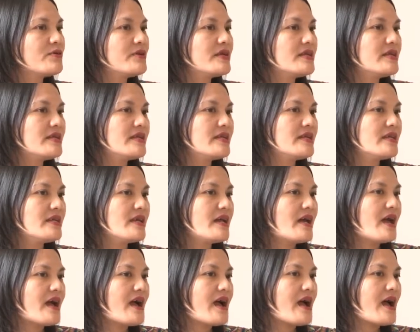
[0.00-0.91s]
really
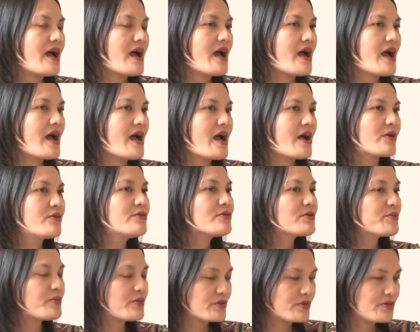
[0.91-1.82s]

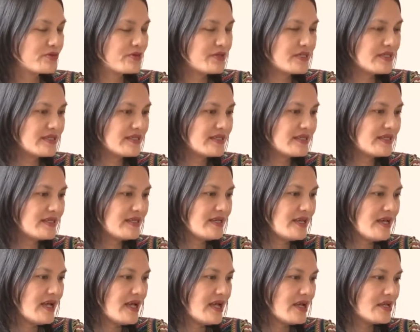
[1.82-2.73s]
good opportunity
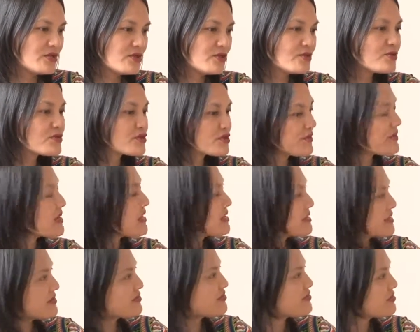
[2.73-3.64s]
to do
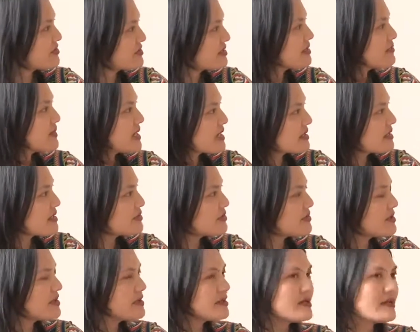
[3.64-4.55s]
something different in my
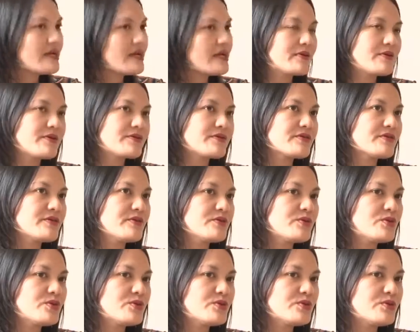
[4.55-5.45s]
career, and also
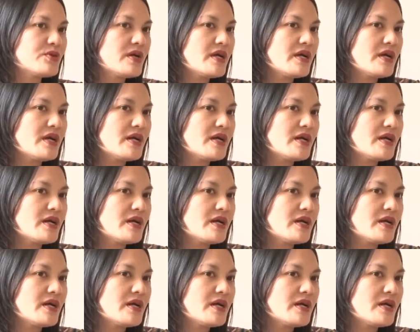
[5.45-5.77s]
to